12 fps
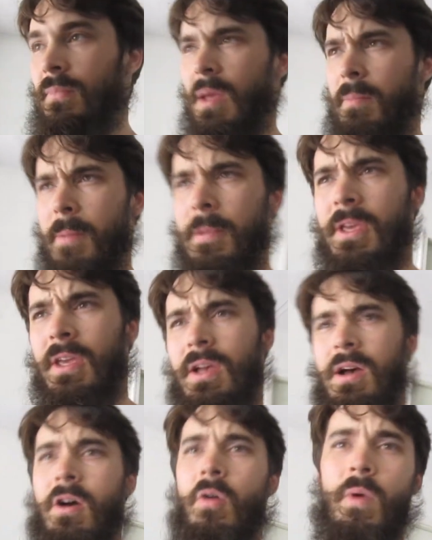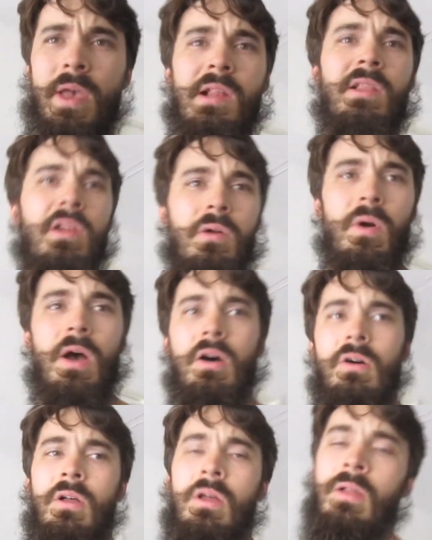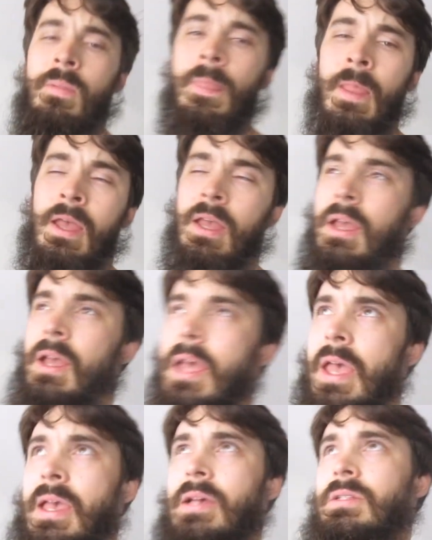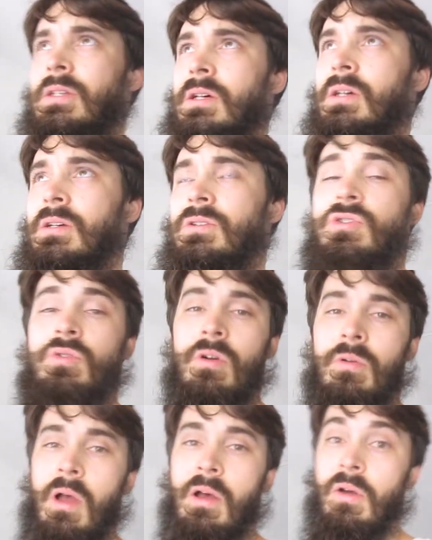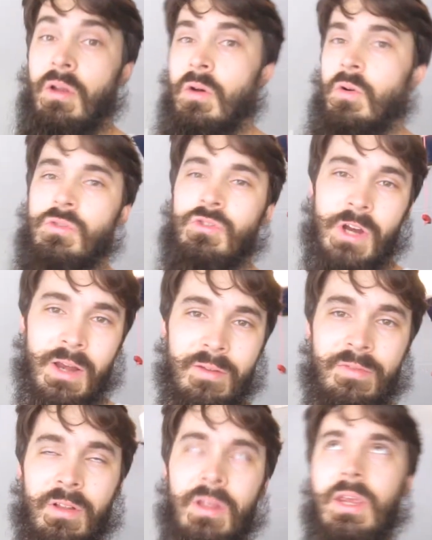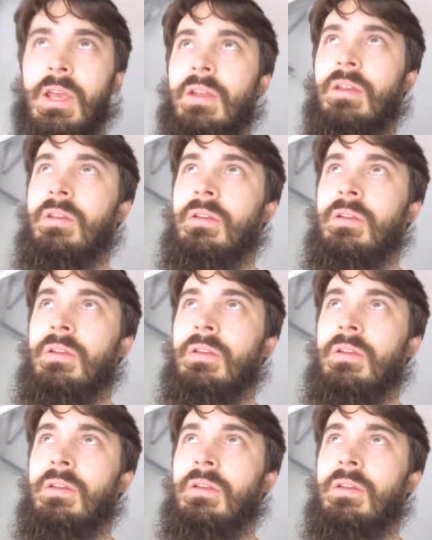Maybe I'll wait a little while and do a whole drain and fill again.